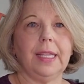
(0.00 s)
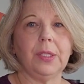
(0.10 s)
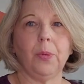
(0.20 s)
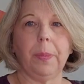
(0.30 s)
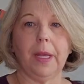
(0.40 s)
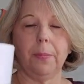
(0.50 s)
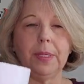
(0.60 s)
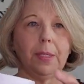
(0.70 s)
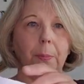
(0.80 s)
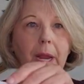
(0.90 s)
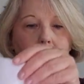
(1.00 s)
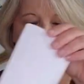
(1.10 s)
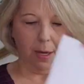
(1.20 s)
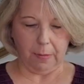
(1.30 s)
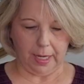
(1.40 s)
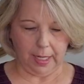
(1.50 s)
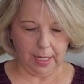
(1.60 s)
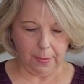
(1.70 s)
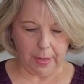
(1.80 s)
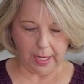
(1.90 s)
these will be up as a pair on my
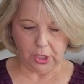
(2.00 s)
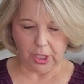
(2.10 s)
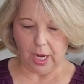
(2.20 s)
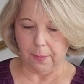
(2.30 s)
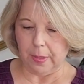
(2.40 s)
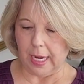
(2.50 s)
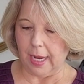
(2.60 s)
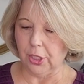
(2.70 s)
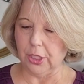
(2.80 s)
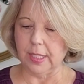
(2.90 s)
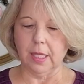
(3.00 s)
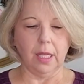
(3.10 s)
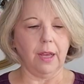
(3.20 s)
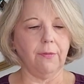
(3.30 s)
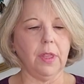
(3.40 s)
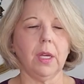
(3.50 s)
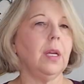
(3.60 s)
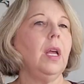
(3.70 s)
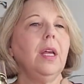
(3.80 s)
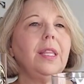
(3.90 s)
eBay shop, but I just love the